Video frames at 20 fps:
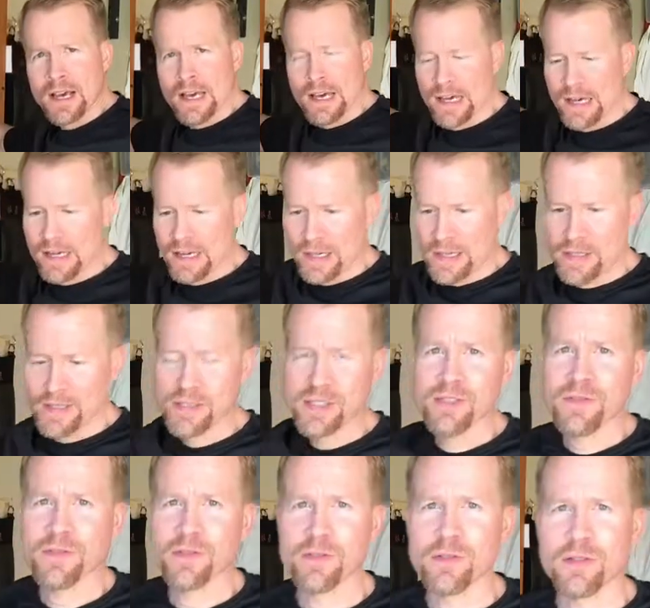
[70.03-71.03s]

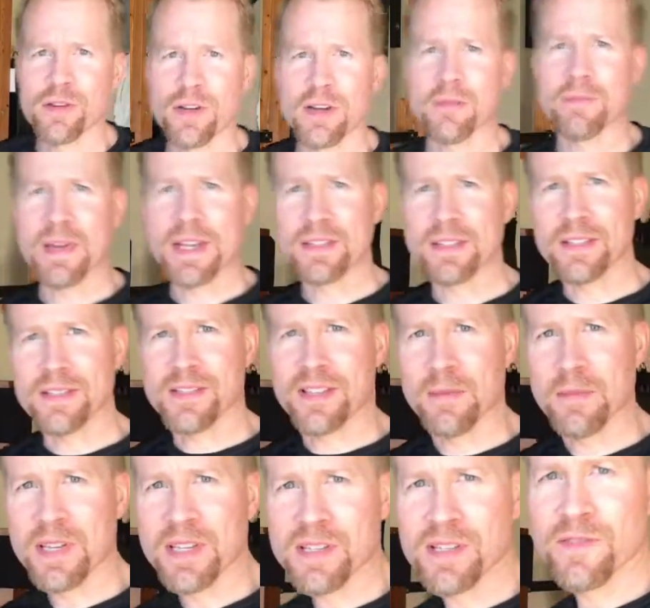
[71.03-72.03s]
Sifu made this
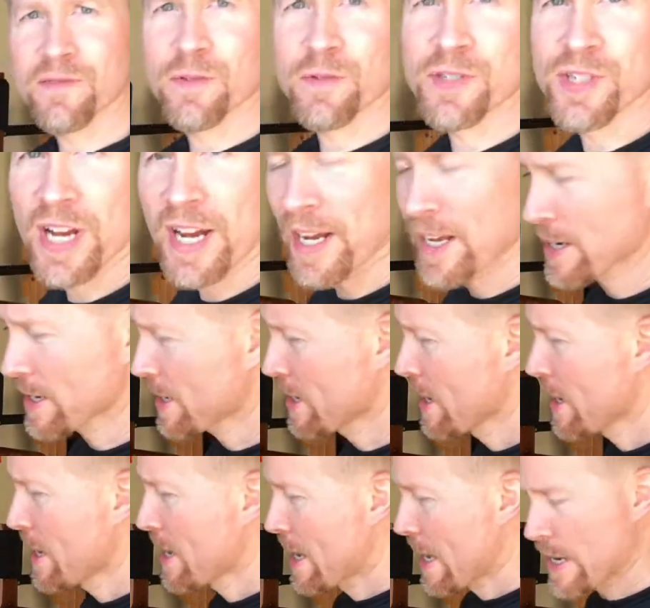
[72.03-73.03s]
dummy, Sifu Chan.
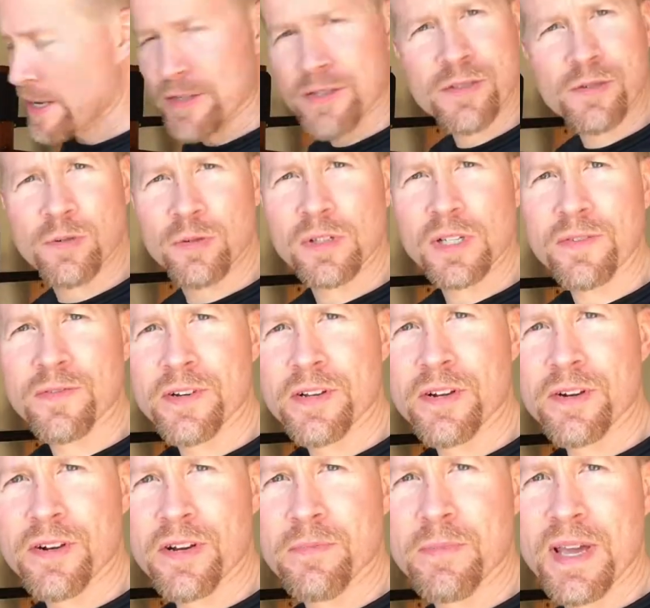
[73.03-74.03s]
At his school every
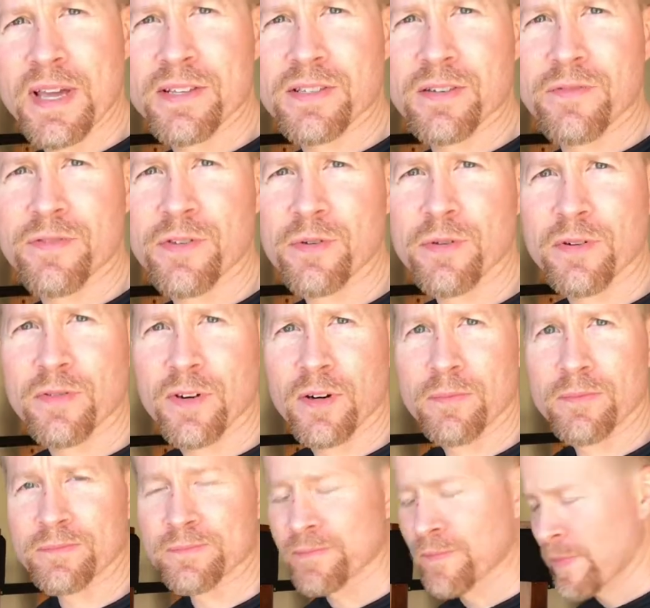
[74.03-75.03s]
year he makes a few of
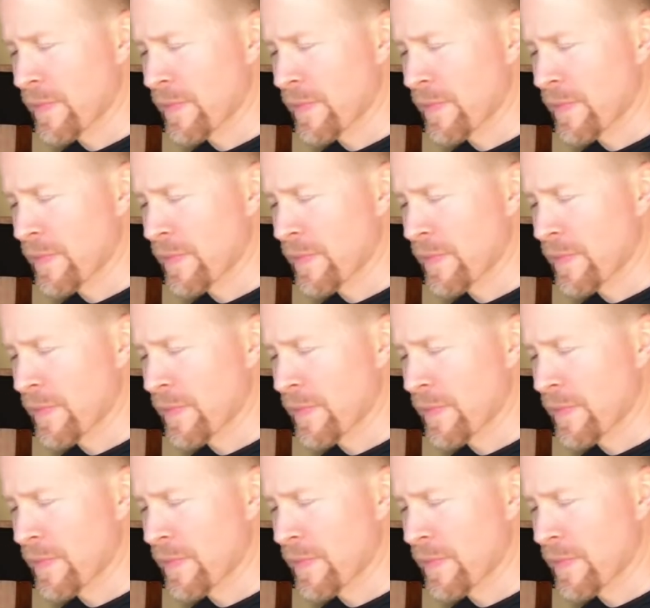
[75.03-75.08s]
them.